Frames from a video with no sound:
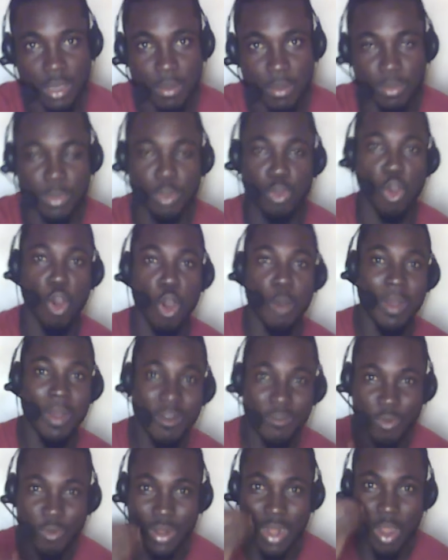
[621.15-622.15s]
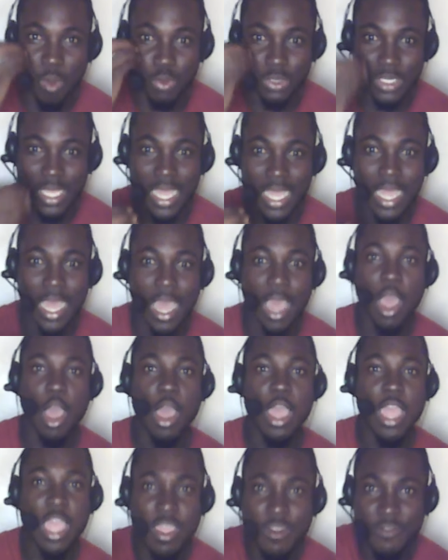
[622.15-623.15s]
Because my phone was there,
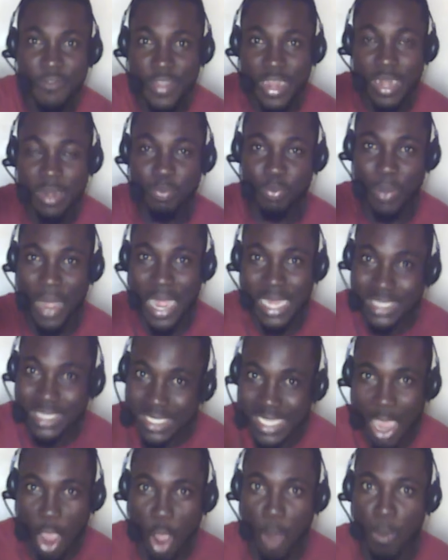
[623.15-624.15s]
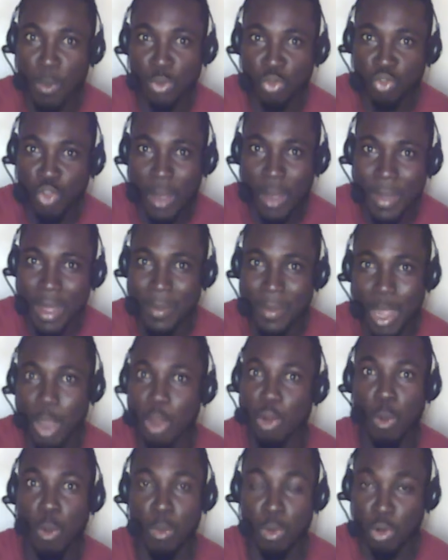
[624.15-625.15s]
even party, I'm on top of my
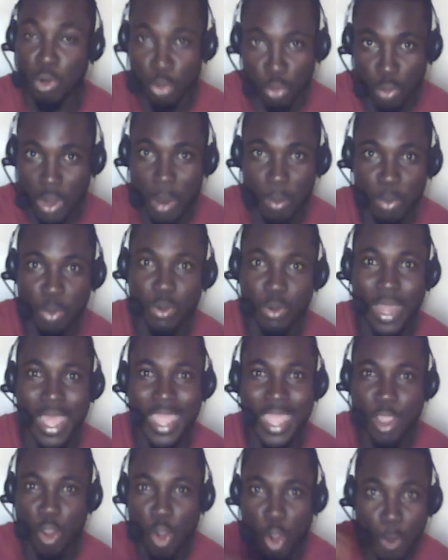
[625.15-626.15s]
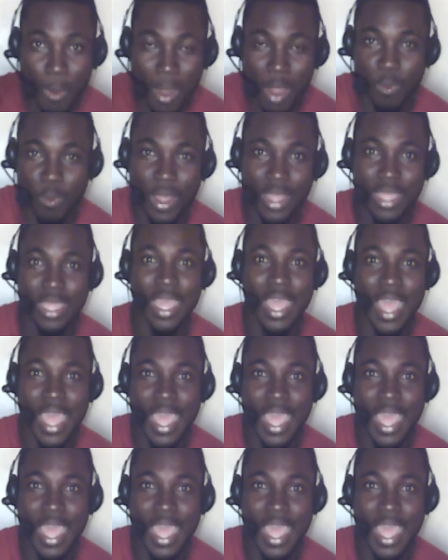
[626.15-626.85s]
own monocrample, a year, my quite,